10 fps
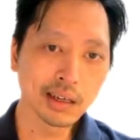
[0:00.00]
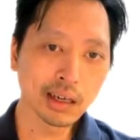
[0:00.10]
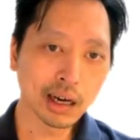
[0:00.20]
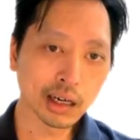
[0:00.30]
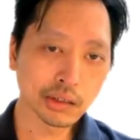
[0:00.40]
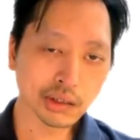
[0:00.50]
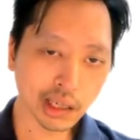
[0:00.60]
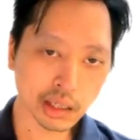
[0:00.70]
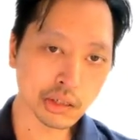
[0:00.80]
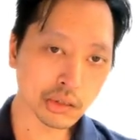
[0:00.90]
Uh, you
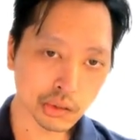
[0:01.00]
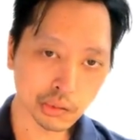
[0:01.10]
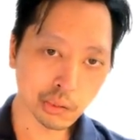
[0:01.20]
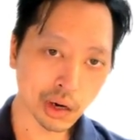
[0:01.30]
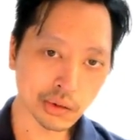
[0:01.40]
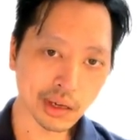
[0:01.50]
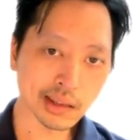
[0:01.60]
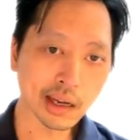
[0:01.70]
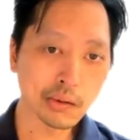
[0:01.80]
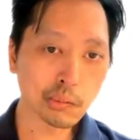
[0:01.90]
get your UWorld
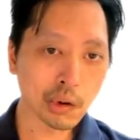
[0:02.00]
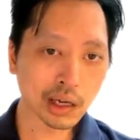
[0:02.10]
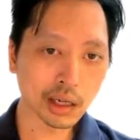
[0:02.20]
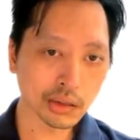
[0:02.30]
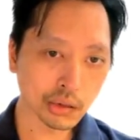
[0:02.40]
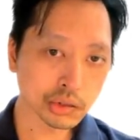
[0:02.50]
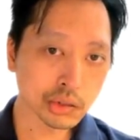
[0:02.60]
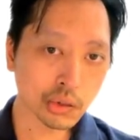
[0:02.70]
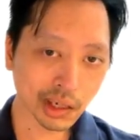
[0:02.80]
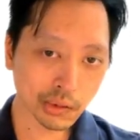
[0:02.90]
and then work on those
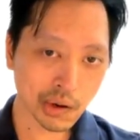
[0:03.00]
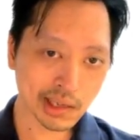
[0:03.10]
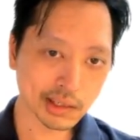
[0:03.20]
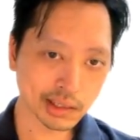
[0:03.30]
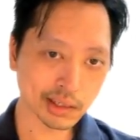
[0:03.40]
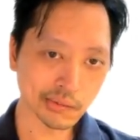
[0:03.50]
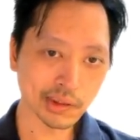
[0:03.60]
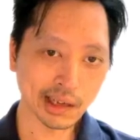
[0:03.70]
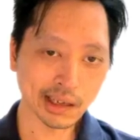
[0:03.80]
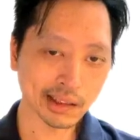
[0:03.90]
trick questions and
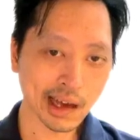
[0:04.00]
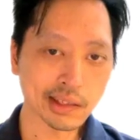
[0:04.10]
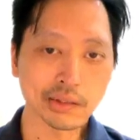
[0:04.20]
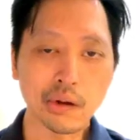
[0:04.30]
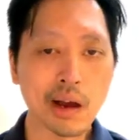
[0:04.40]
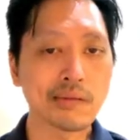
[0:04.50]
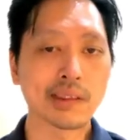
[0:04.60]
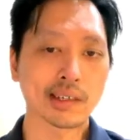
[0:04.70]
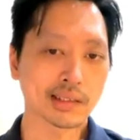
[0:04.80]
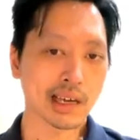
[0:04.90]
everything like that. So
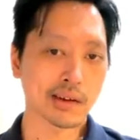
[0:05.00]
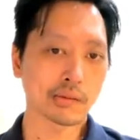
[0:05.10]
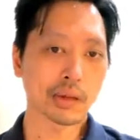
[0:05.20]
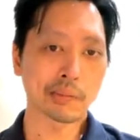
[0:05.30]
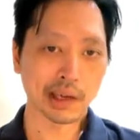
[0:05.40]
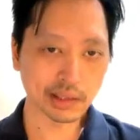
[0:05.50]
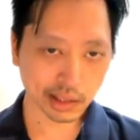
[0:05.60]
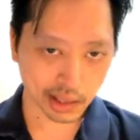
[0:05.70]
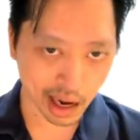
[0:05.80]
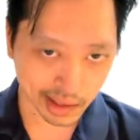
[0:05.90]
everything starts with the
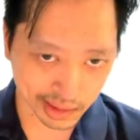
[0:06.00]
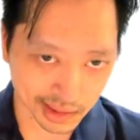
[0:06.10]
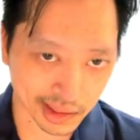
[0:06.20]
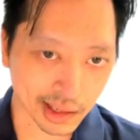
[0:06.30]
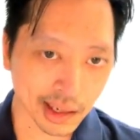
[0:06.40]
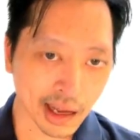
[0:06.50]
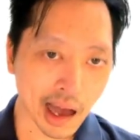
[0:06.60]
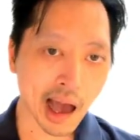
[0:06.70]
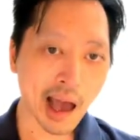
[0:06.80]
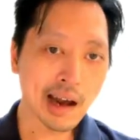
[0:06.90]
basic knowledge
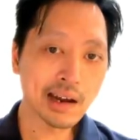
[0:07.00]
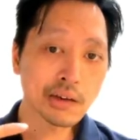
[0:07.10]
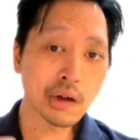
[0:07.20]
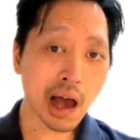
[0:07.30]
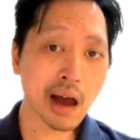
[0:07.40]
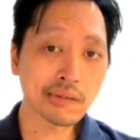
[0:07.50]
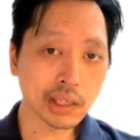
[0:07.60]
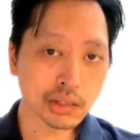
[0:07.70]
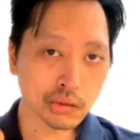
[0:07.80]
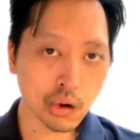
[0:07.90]
and to have a
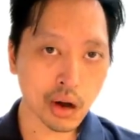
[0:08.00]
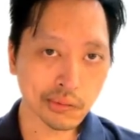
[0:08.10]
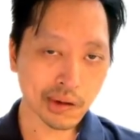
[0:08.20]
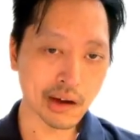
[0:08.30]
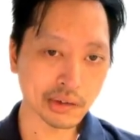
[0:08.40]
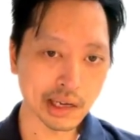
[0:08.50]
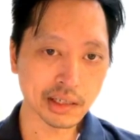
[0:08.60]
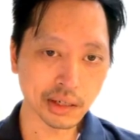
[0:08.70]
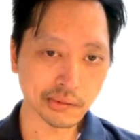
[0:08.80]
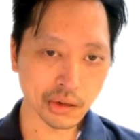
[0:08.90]
strong
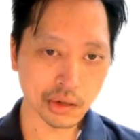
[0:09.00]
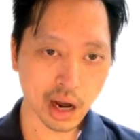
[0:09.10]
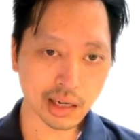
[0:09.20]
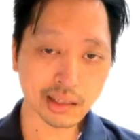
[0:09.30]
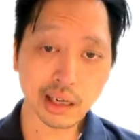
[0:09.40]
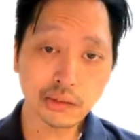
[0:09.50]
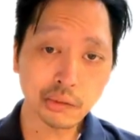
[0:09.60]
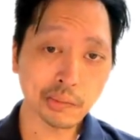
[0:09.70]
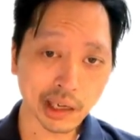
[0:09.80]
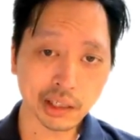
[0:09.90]
foundation of your knowledge. That's what
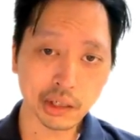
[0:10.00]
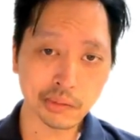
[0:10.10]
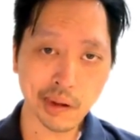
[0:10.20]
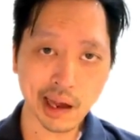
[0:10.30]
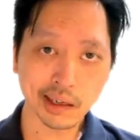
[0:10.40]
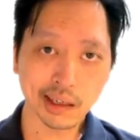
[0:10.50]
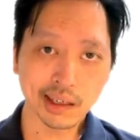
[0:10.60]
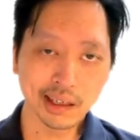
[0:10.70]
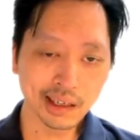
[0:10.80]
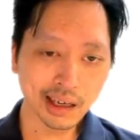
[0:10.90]
my Q bank
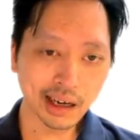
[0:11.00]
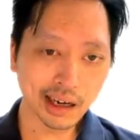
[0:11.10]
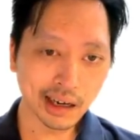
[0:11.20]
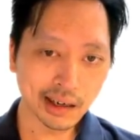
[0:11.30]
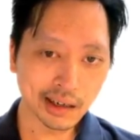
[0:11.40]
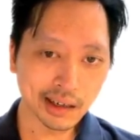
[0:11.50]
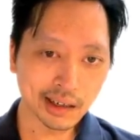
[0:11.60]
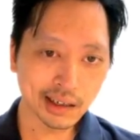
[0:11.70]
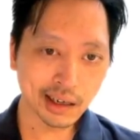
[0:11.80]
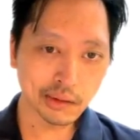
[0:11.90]
uh,
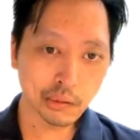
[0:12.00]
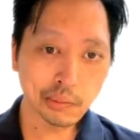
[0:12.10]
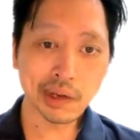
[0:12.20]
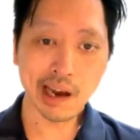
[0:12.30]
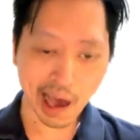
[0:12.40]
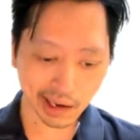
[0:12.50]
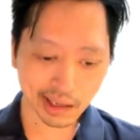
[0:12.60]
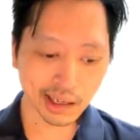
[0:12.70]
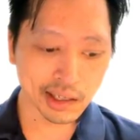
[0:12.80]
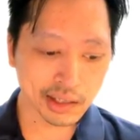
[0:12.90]
uh, will be like.
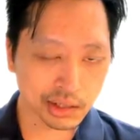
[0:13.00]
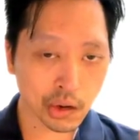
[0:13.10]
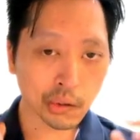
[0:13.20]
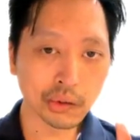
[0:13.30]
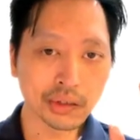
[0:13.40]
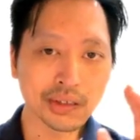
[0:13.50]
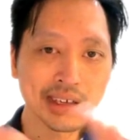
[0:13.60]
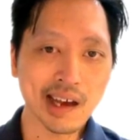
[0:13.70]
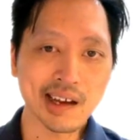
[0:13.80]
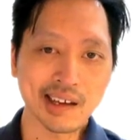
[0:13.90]
So
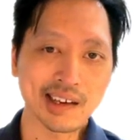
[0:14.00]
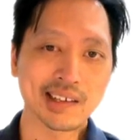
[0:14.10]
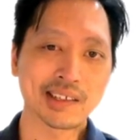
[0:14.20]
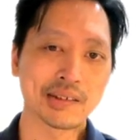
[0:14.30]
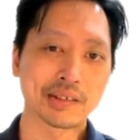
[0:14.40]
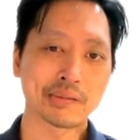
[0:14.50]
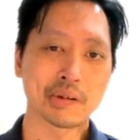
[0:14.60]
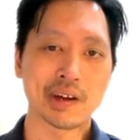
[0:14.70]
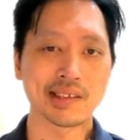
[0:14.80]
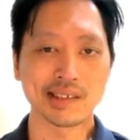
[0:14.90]
today, let's do some
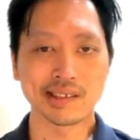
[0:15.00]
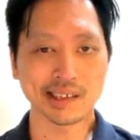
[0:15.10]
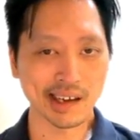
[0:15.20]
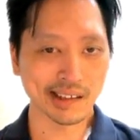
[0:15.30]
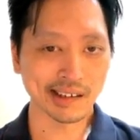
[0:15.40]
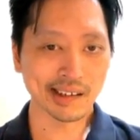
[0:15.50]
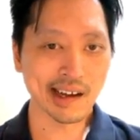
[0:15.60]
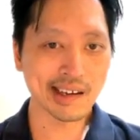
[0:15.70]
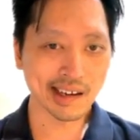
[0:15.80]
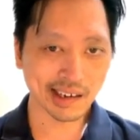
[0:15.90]
questions together
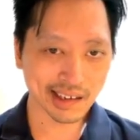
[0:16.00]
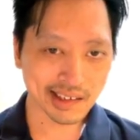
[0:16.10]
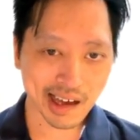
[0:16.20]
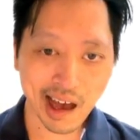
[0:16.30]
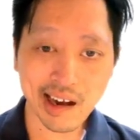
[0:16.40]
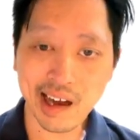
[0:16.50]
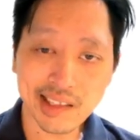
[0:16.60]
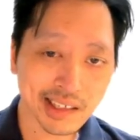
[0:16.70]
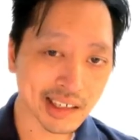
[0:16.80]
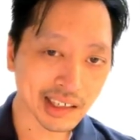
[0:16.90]
in English. And I
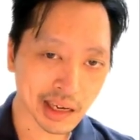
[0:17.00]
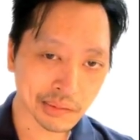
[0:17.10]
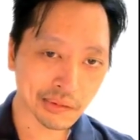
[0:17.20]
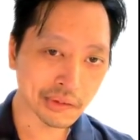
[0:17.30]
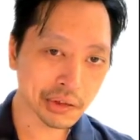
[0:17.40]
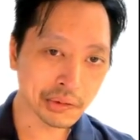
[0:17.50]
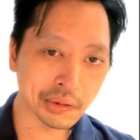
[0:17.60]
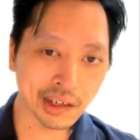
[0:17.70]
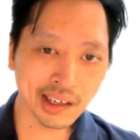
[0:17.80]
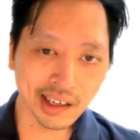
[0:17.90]
see a couple of
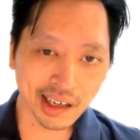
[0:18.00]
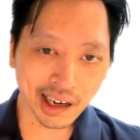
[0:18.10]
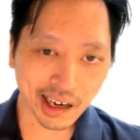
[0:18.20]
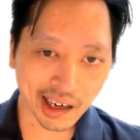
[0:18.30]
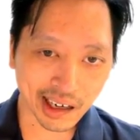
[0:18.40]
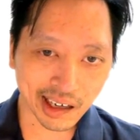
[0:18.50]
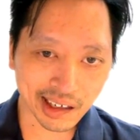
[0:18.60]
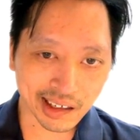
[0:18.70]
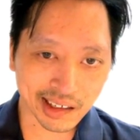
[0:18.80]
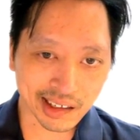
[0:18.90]
you,
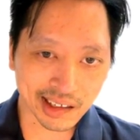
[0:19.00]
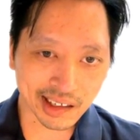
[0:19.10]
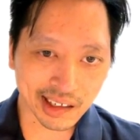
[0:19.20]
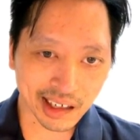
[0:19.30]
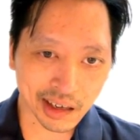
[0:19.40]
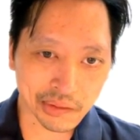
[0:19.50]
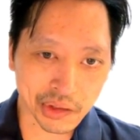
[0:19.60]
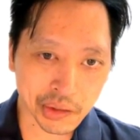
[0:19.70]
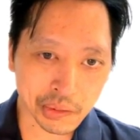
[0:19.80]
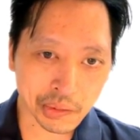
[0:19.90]
uh, of
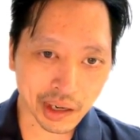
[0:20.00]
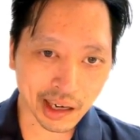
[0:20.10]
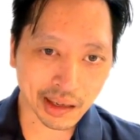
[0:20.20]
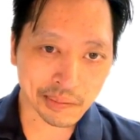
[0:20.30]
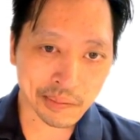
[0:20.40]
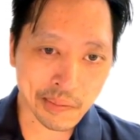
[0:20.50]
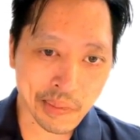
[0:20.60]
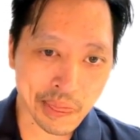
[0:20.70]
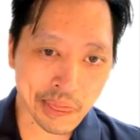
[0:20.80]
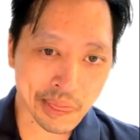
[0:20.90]
you
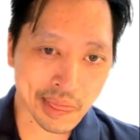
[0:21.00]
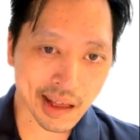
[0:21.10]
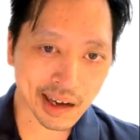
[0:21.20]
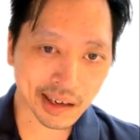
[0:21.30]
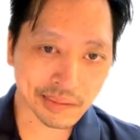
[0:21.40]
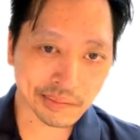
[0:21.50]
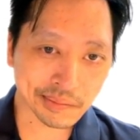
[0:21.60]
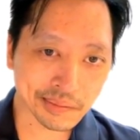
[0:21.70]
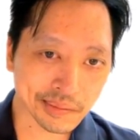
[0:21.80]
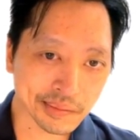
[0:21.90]
um,
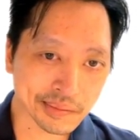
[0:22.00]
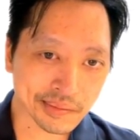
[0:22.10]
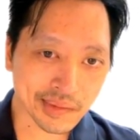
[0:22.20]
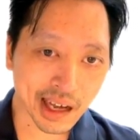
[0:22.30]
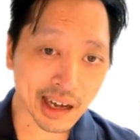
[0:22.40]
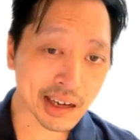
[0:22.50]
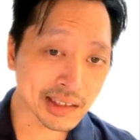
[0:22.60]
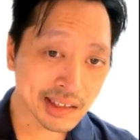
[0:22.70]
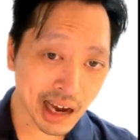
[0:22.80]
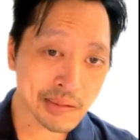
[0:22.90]
um, uh,
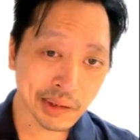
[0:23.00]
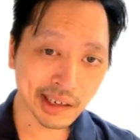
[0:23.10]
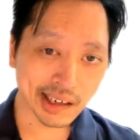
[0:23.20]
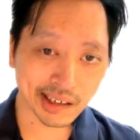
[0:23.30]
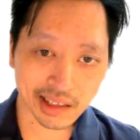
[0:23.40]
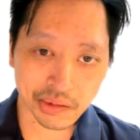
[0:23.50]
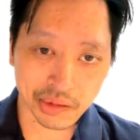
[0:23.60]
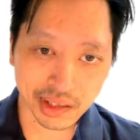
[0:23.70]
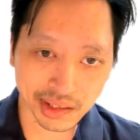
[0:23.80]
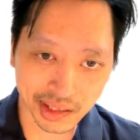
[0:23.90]
typing in English,
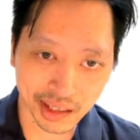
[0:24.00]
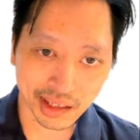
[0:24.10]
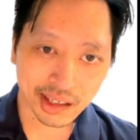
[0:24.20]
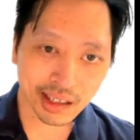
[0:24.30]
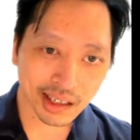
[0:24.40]
which is good.